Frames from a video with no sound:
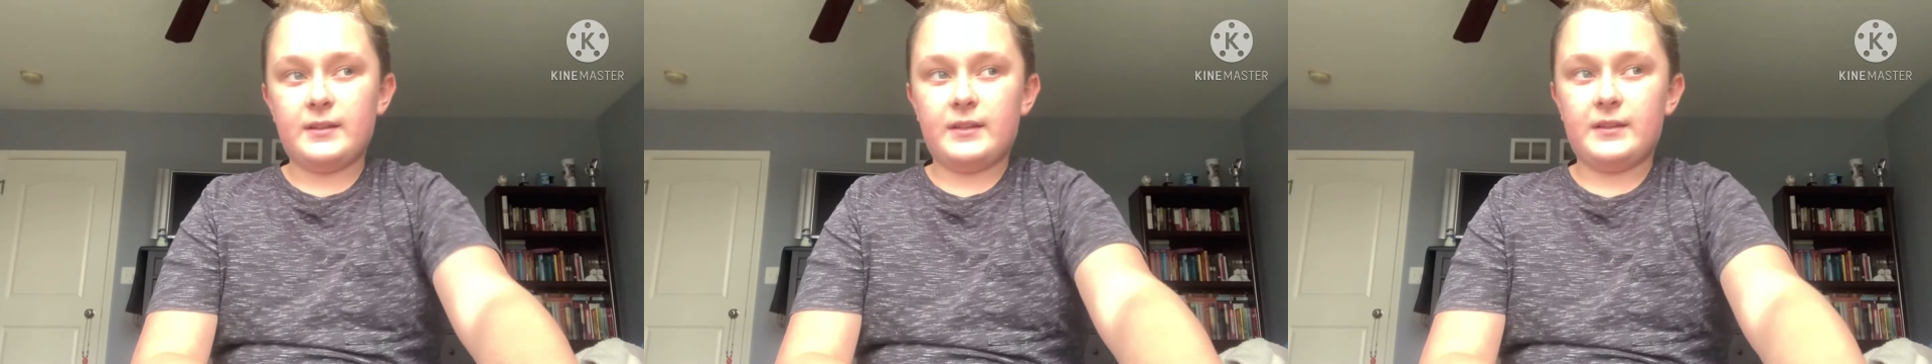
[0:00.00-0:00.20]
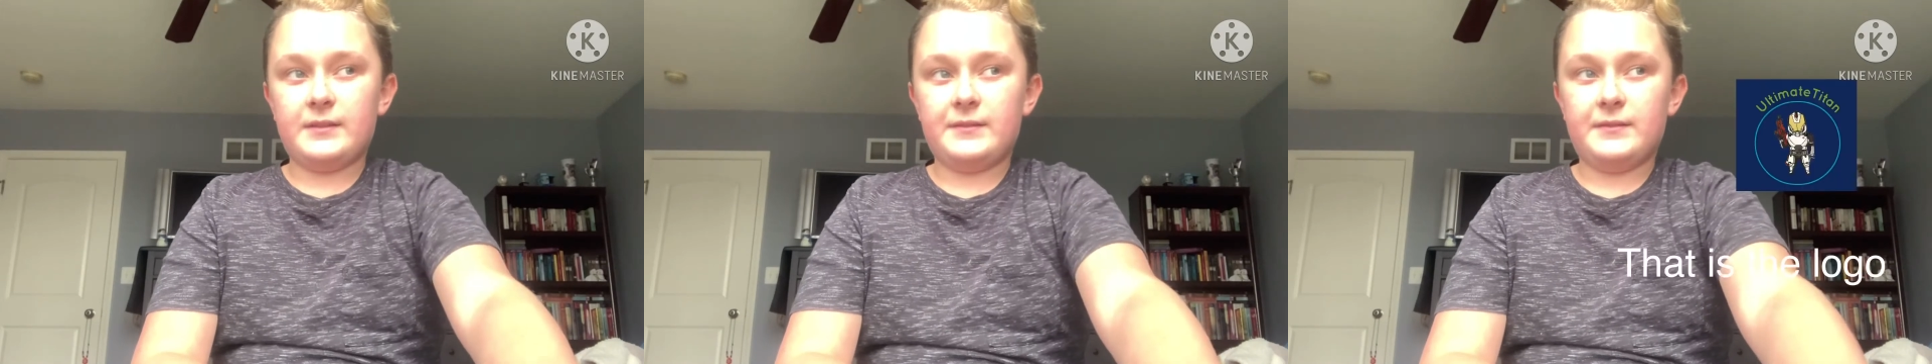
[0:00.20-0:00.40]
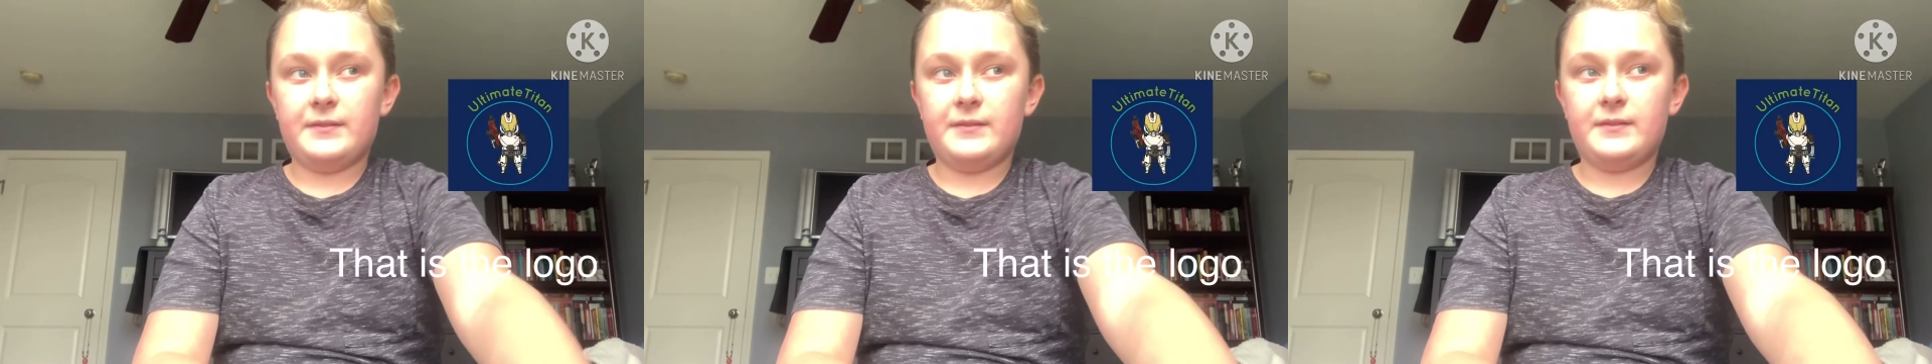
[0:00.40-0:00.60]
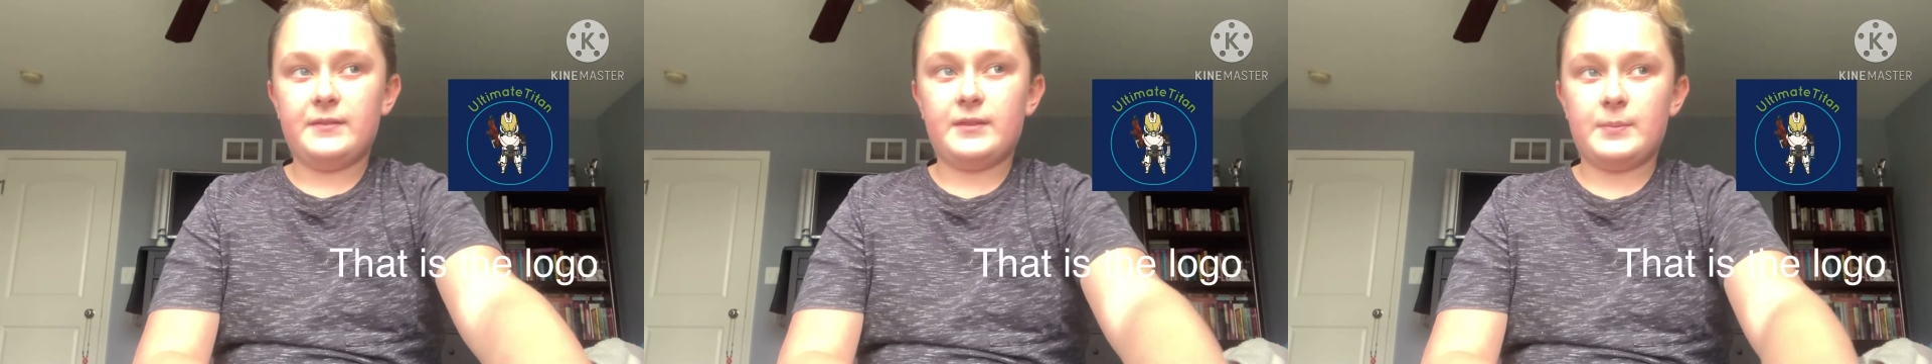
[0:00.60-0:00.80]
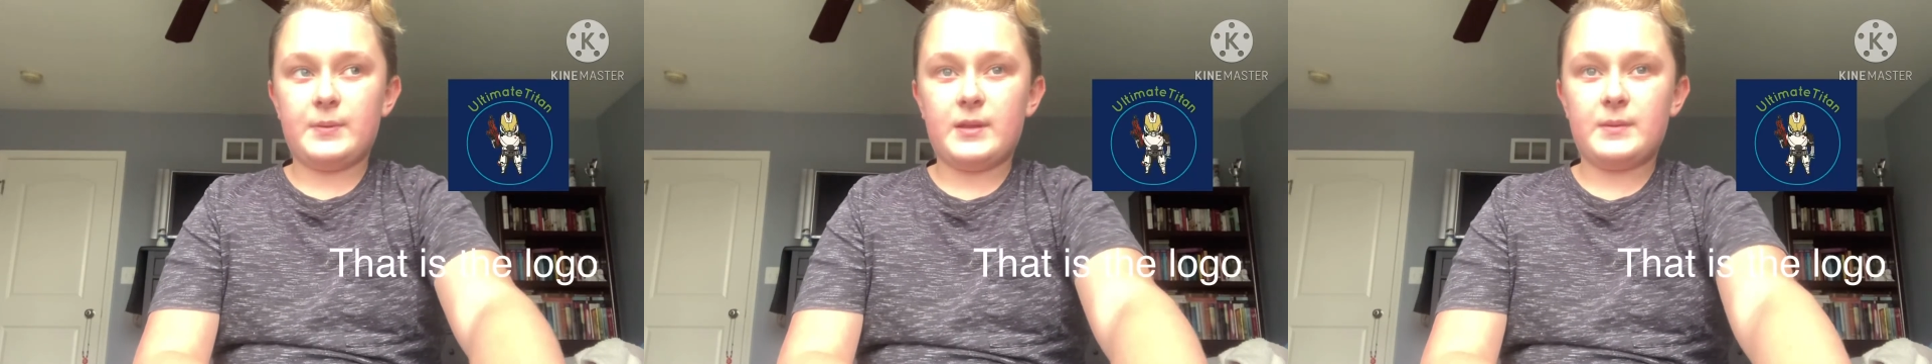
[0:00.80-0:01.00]

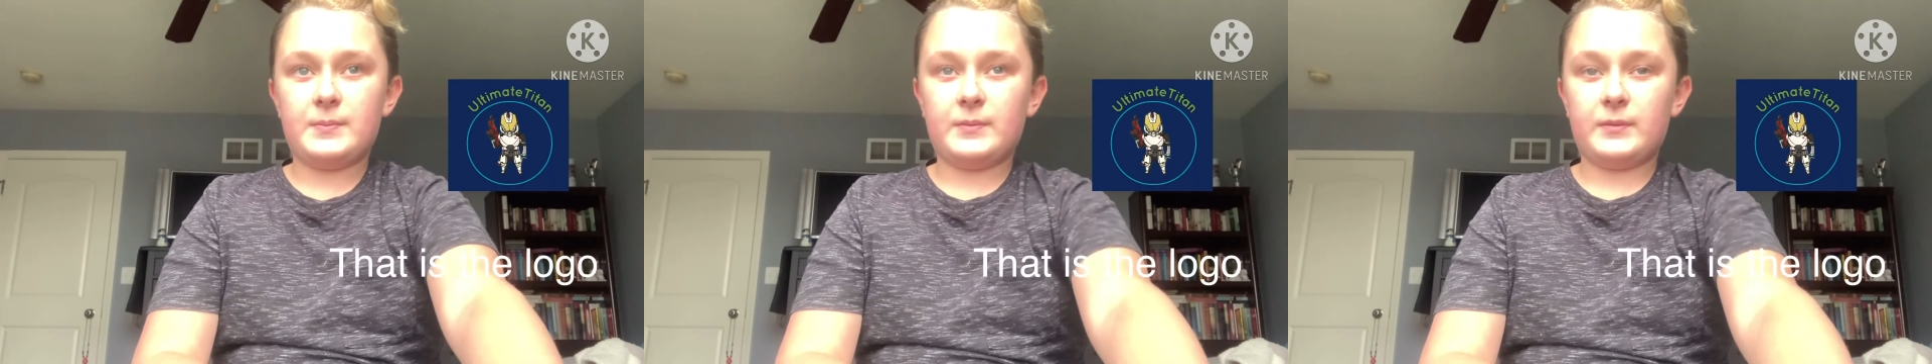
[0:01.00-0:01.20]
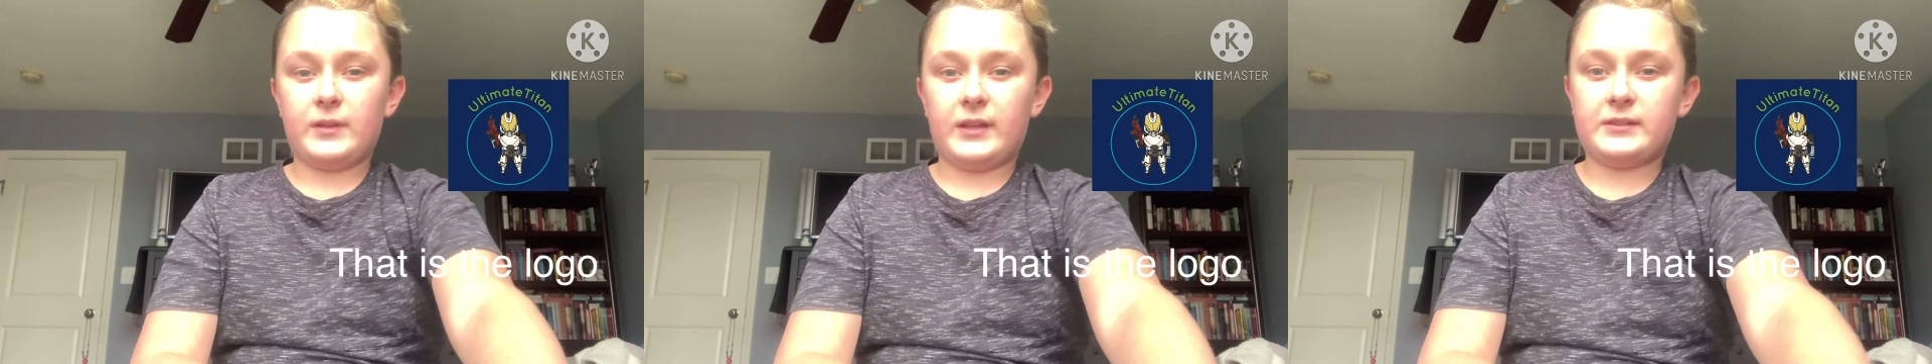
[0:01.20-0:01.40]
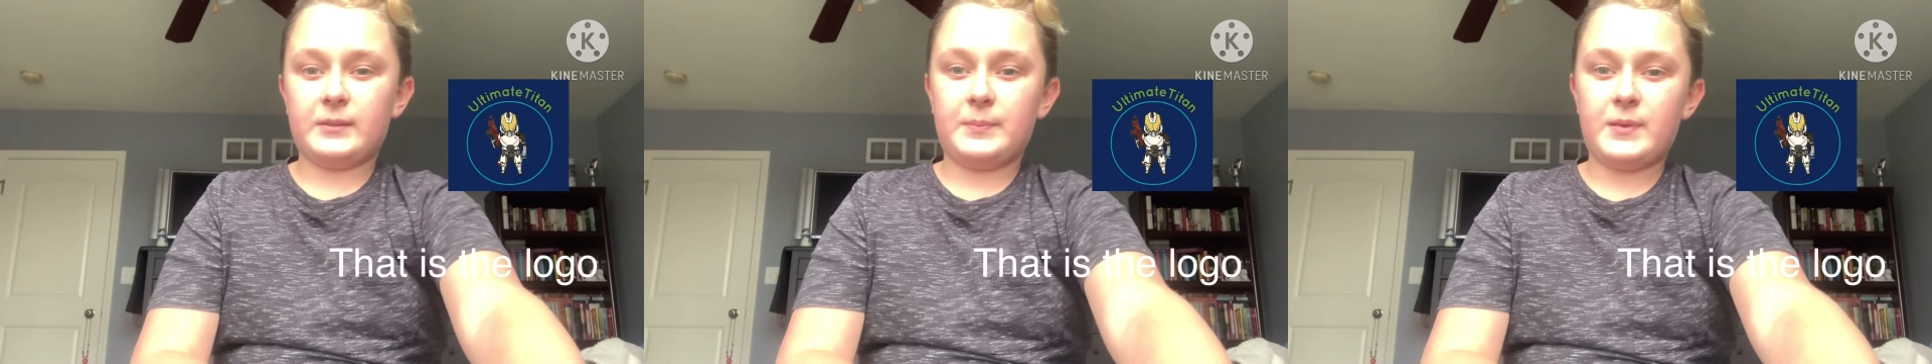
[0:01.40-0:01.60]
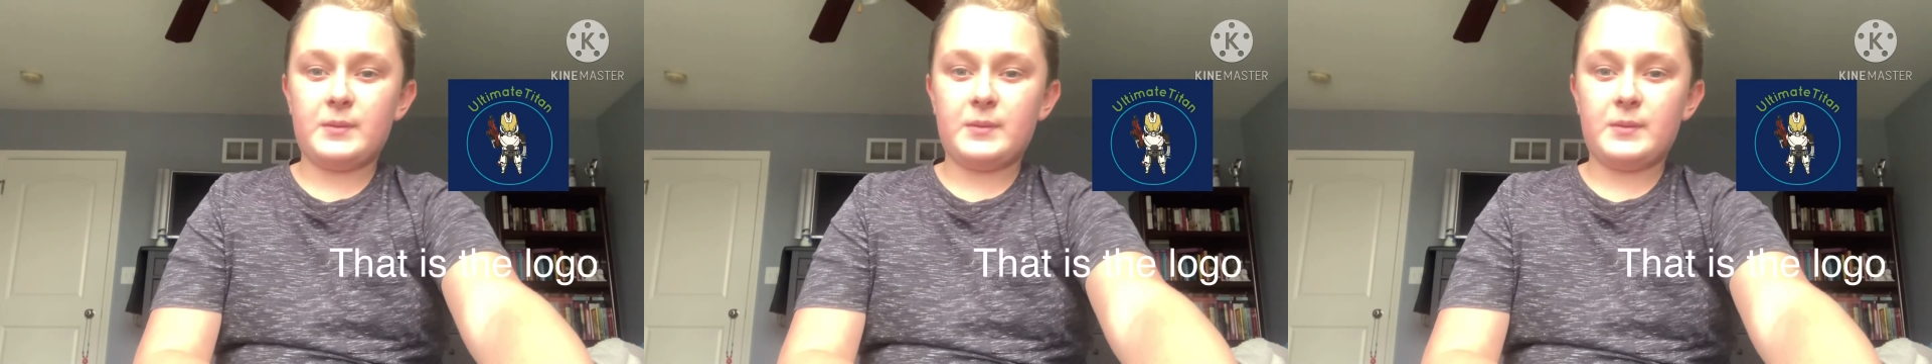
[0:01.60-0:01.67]
and the